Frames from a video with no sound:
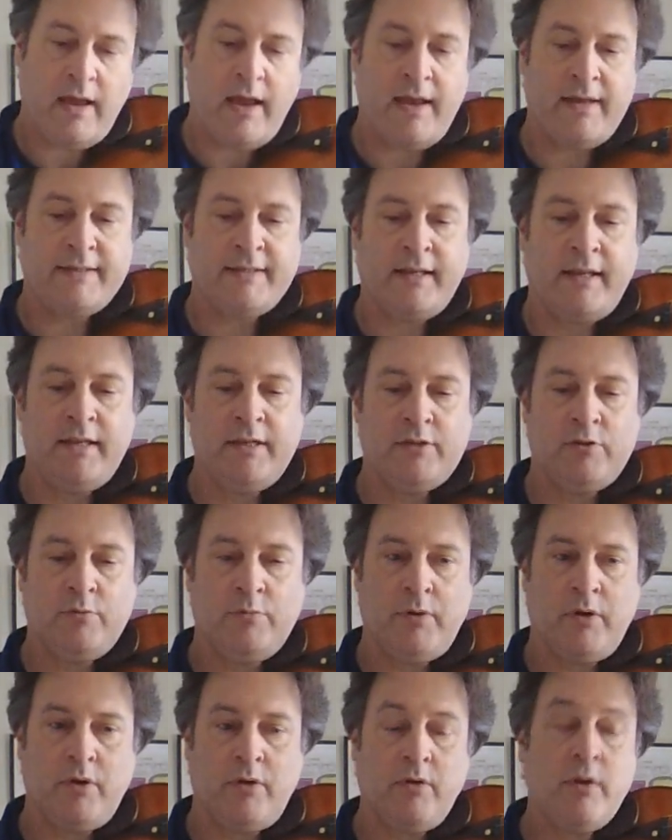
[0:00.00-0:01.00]
it's a little
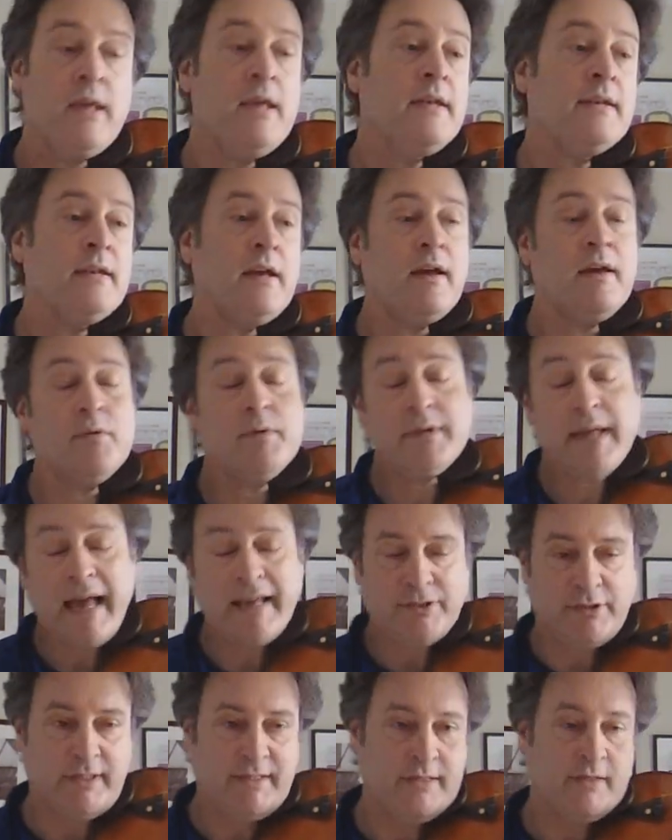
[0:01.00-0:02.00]
bow. Now it would
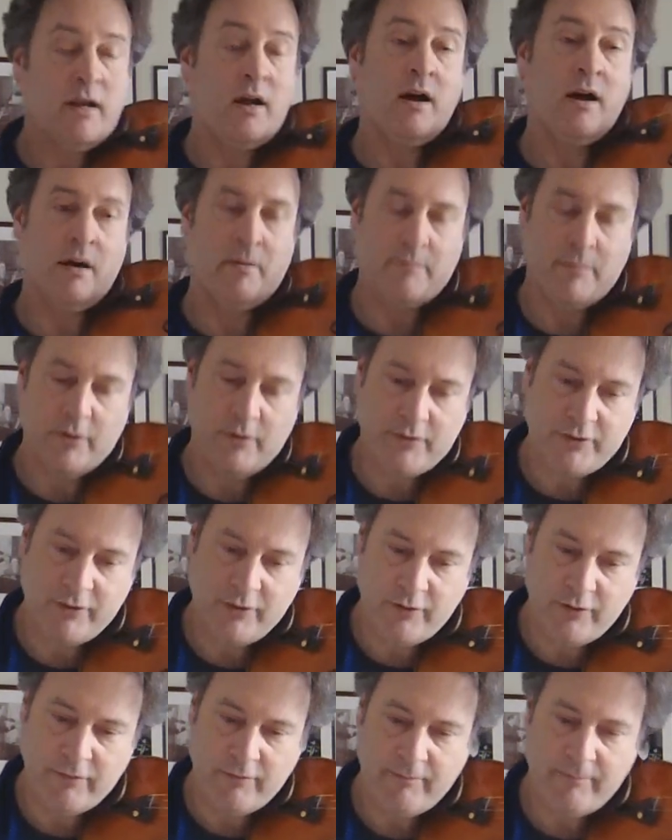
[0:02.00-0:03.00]
actually start up bow,
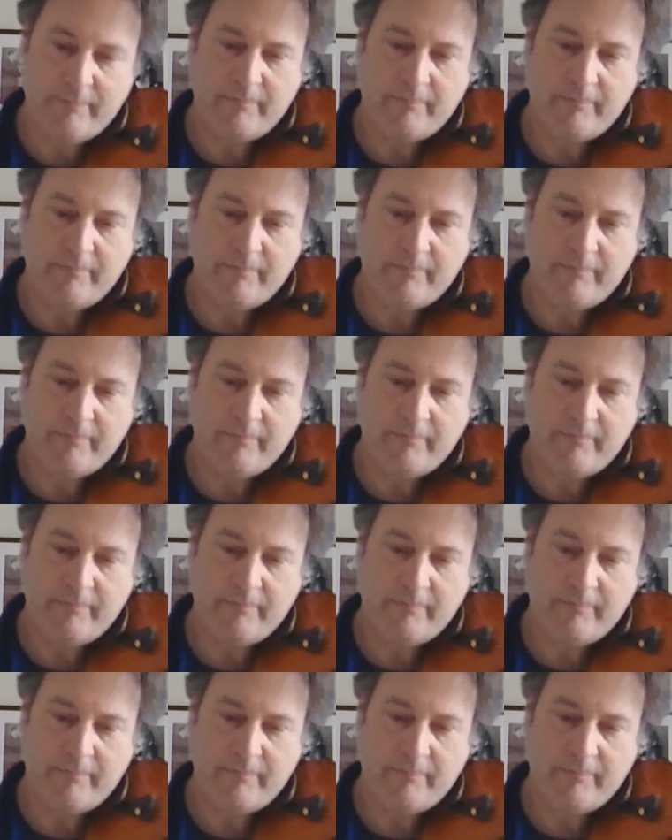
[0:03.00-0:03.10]
so